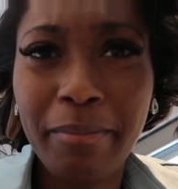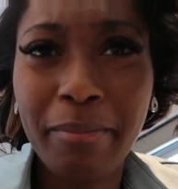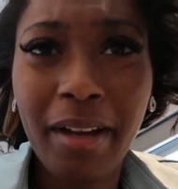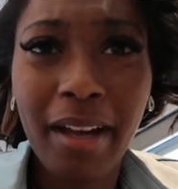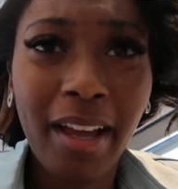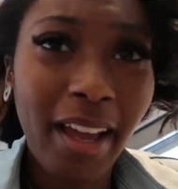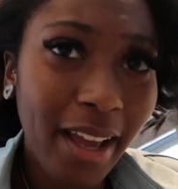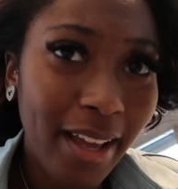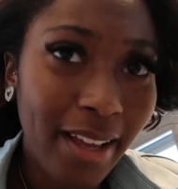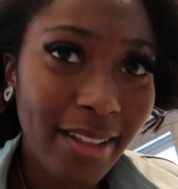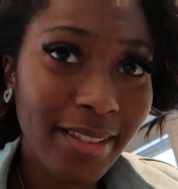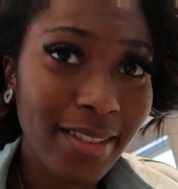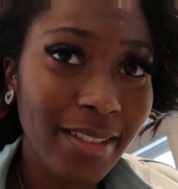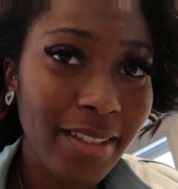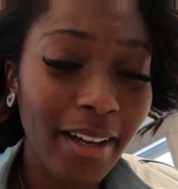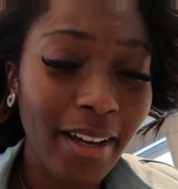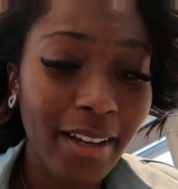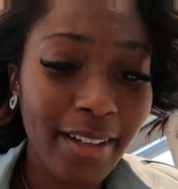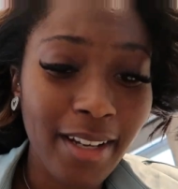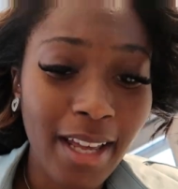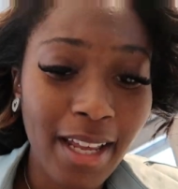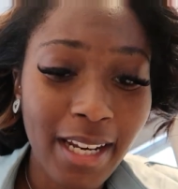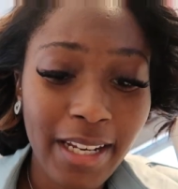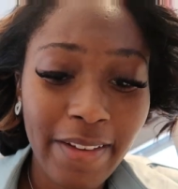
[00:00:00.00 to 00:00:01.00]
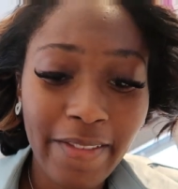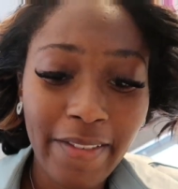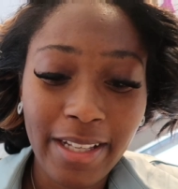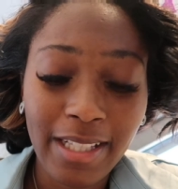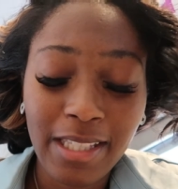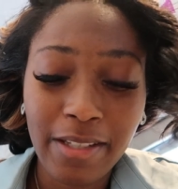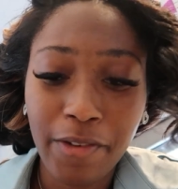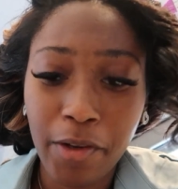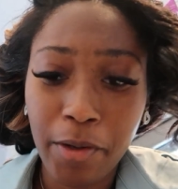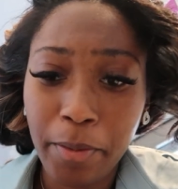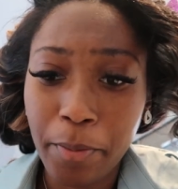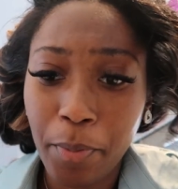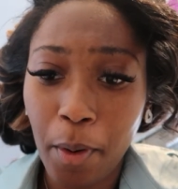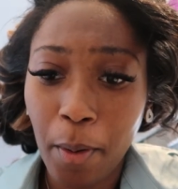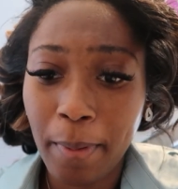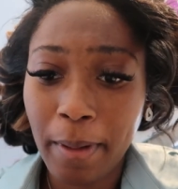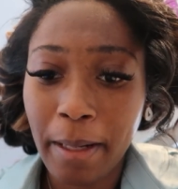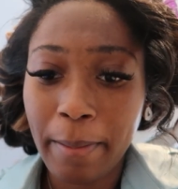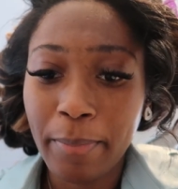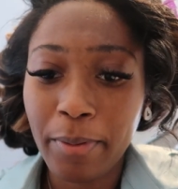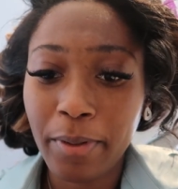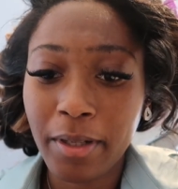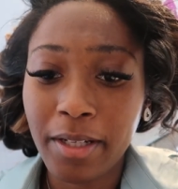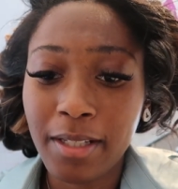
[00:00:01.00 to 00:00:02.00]
my hair's done. I didn't get to film
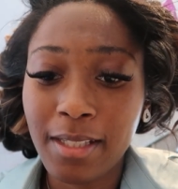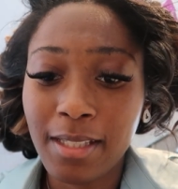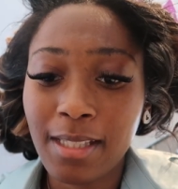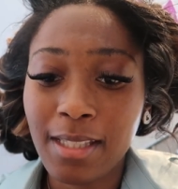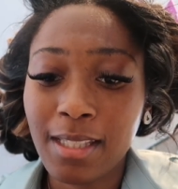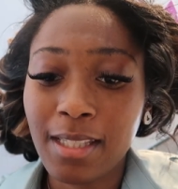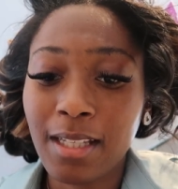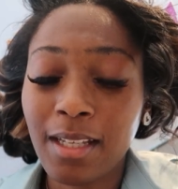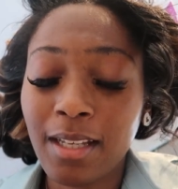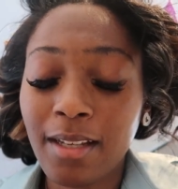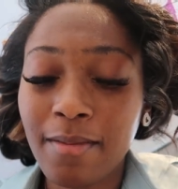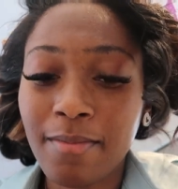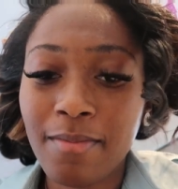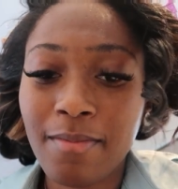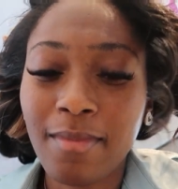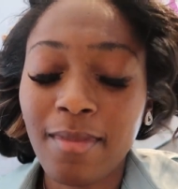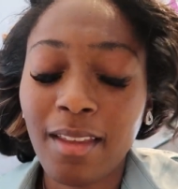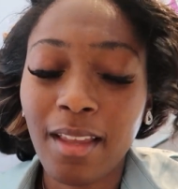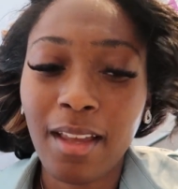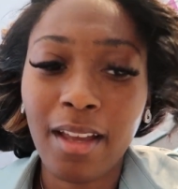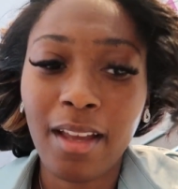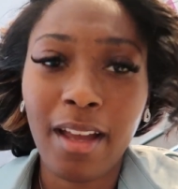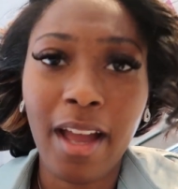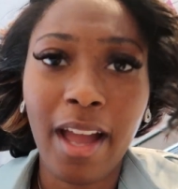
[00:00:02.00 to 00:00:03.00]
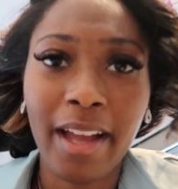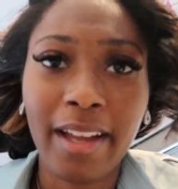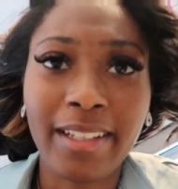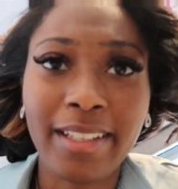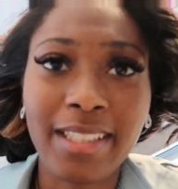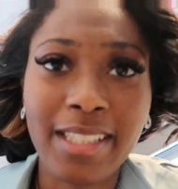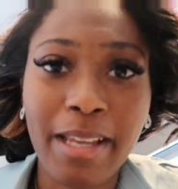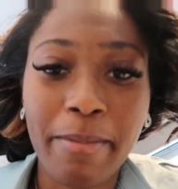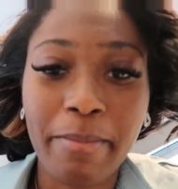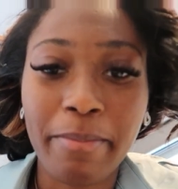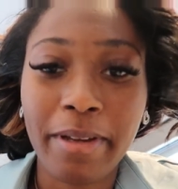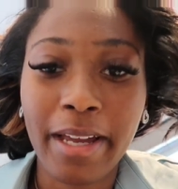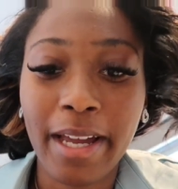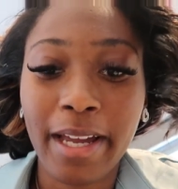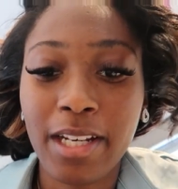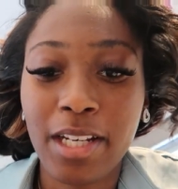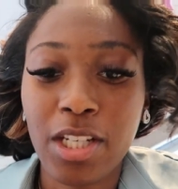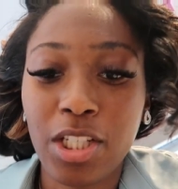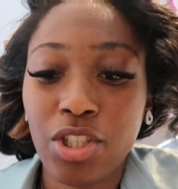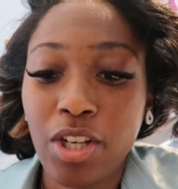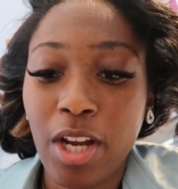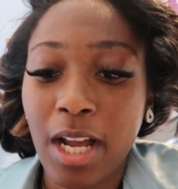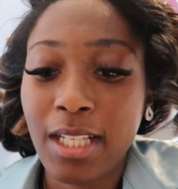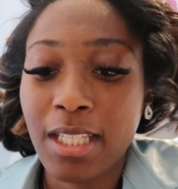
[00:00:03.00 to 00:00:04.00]
properly because I just kept getting
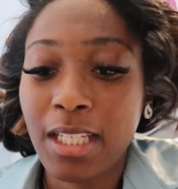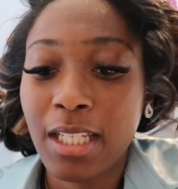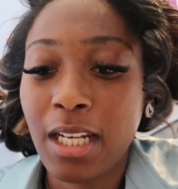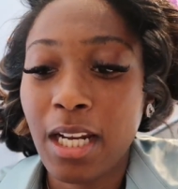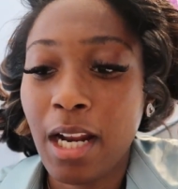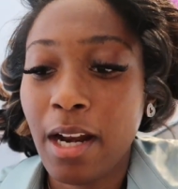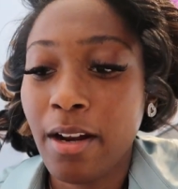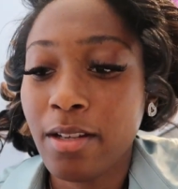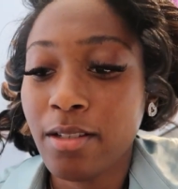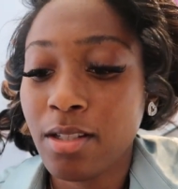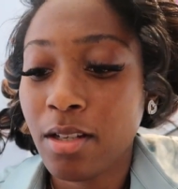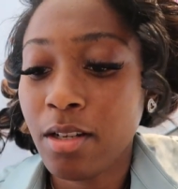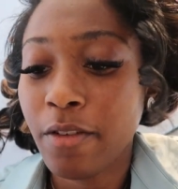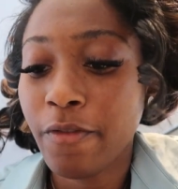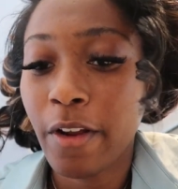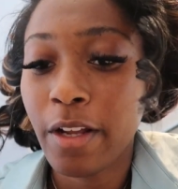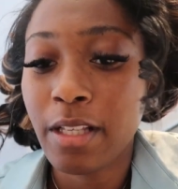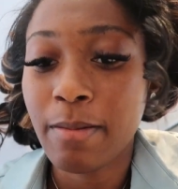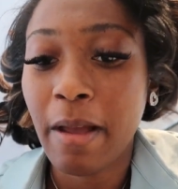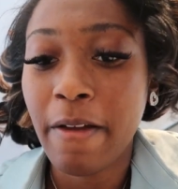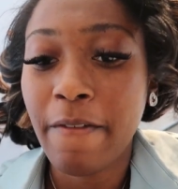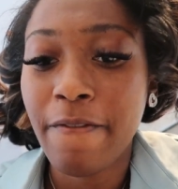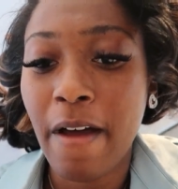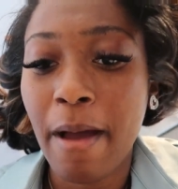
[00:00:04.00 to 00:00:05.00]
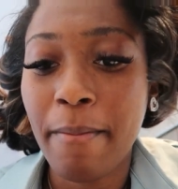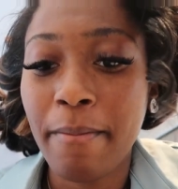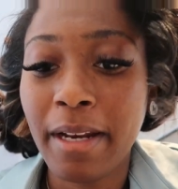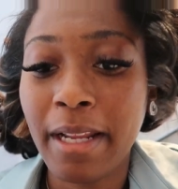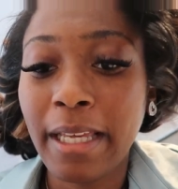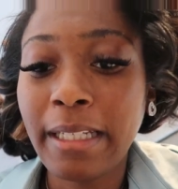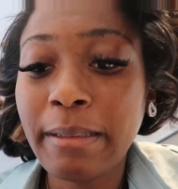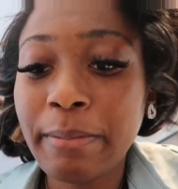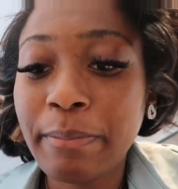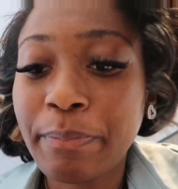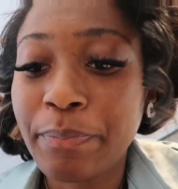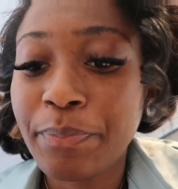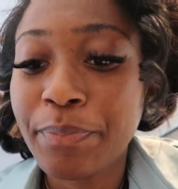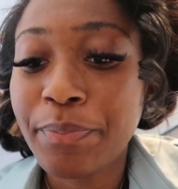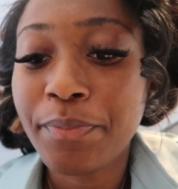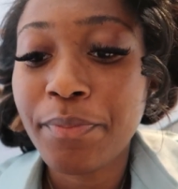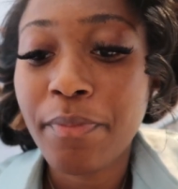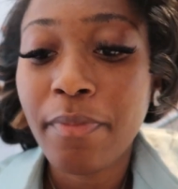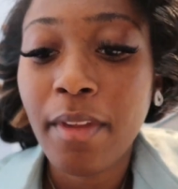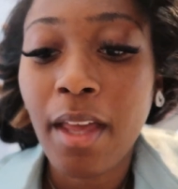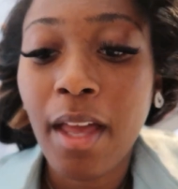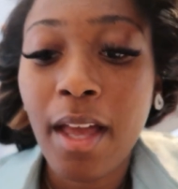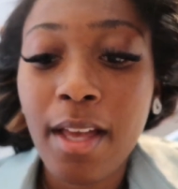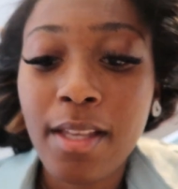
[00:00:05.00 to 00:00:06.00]
distracted. I was on the phone with my family.
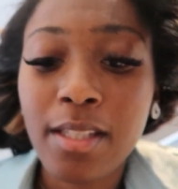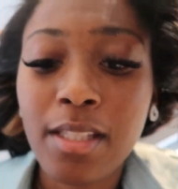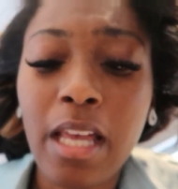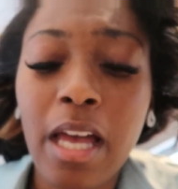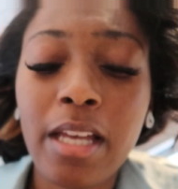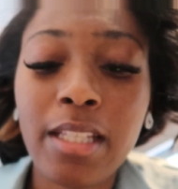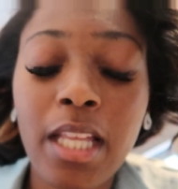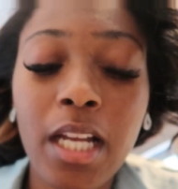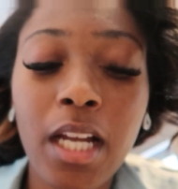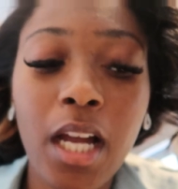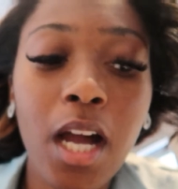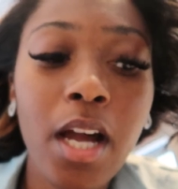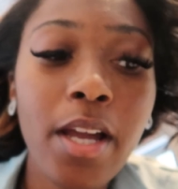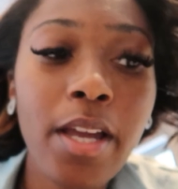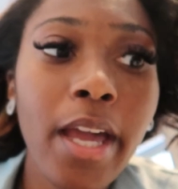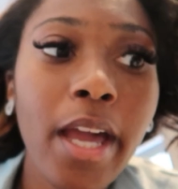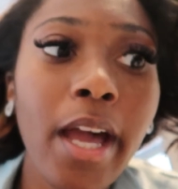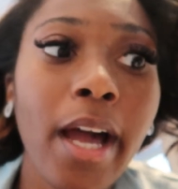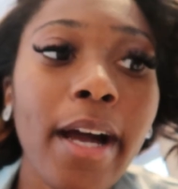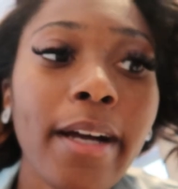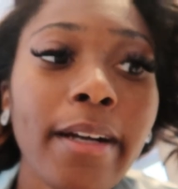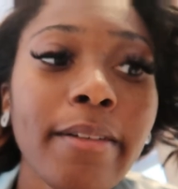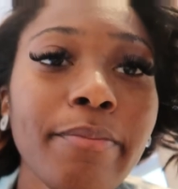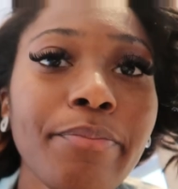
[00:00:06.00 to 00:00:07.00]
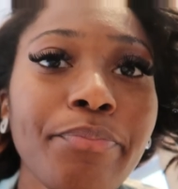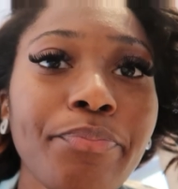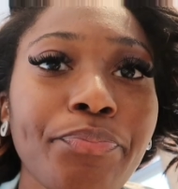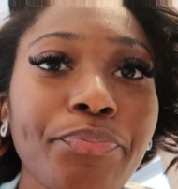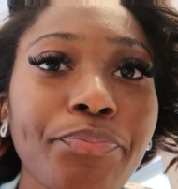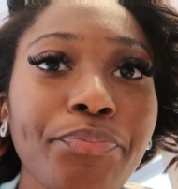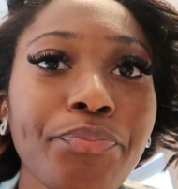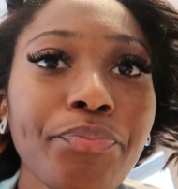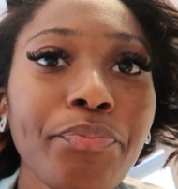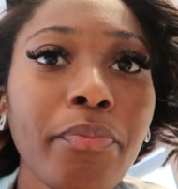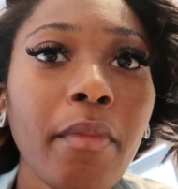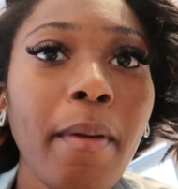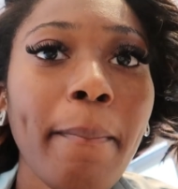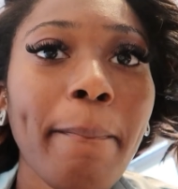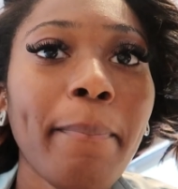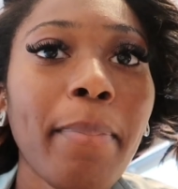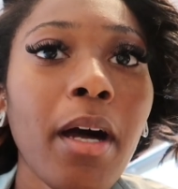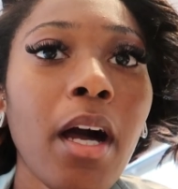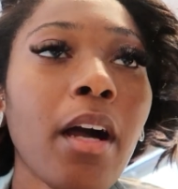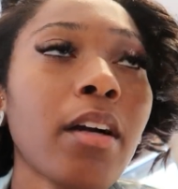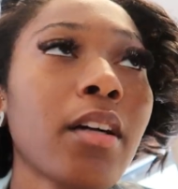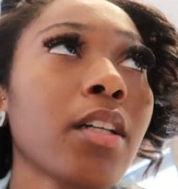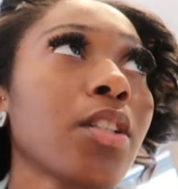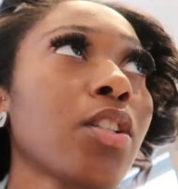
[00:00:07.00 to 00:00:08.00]
So I was like, oh yeah,
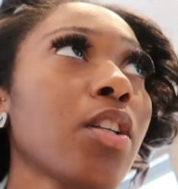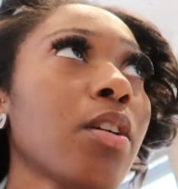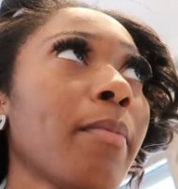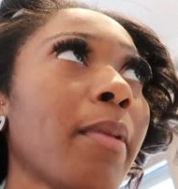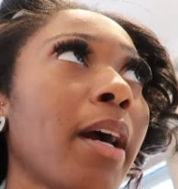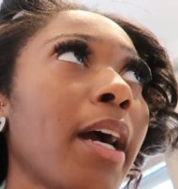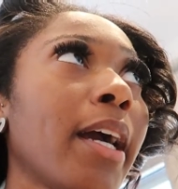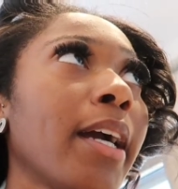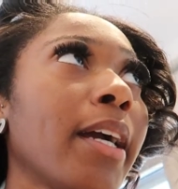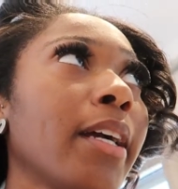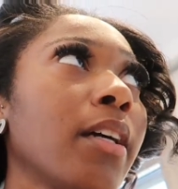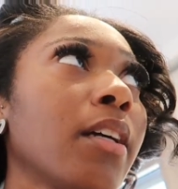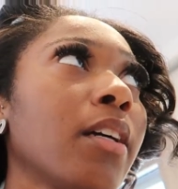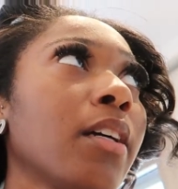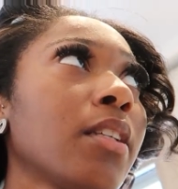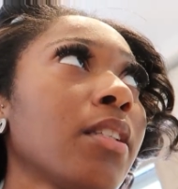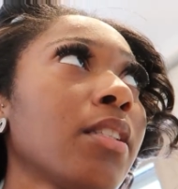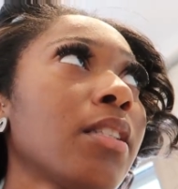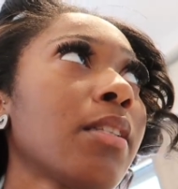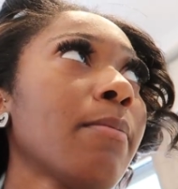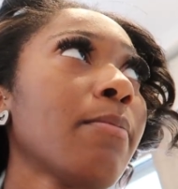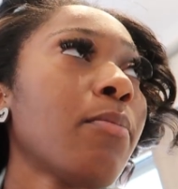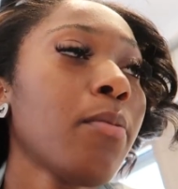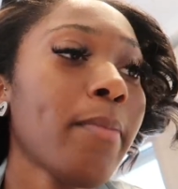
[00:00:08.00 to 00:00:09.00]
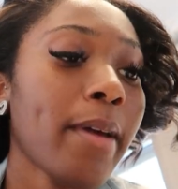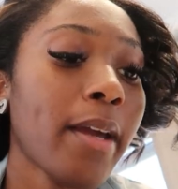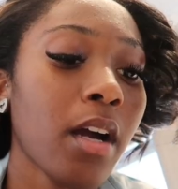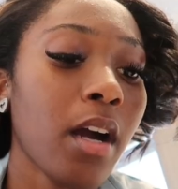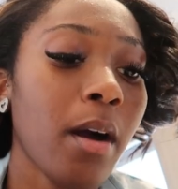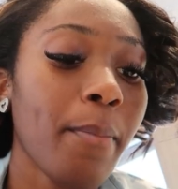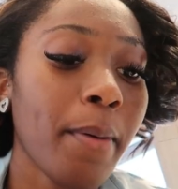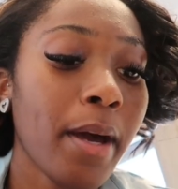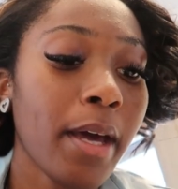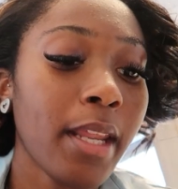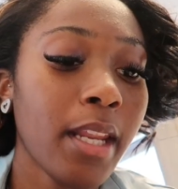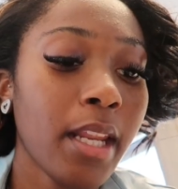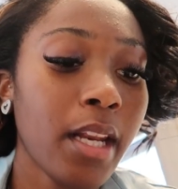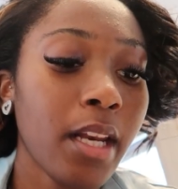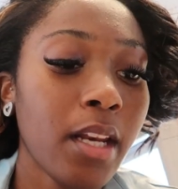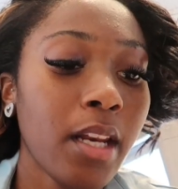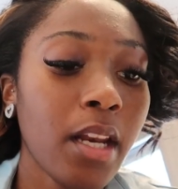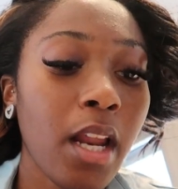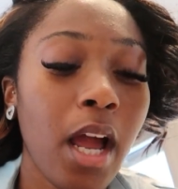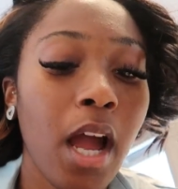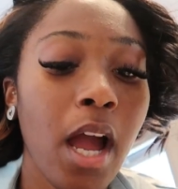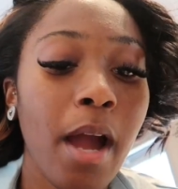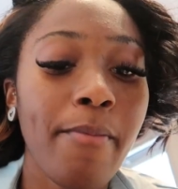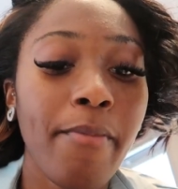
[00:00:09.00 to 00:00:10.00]
I'm gonna do my simple makeup and
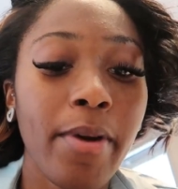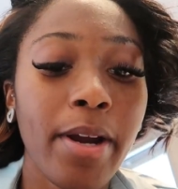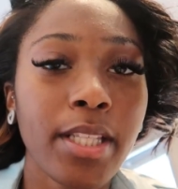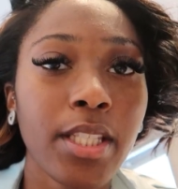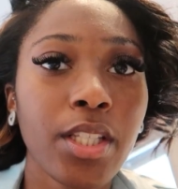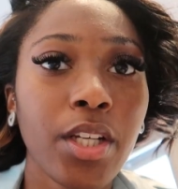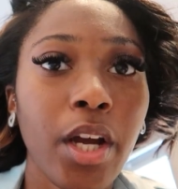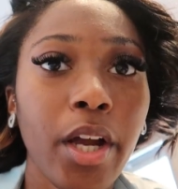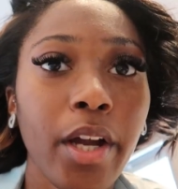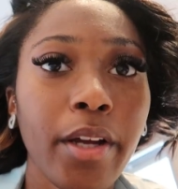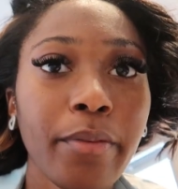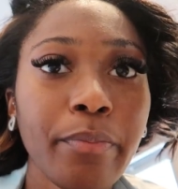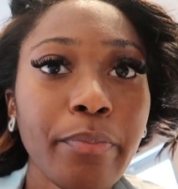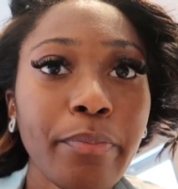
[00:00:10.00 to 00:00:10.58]
then I'm ready to go.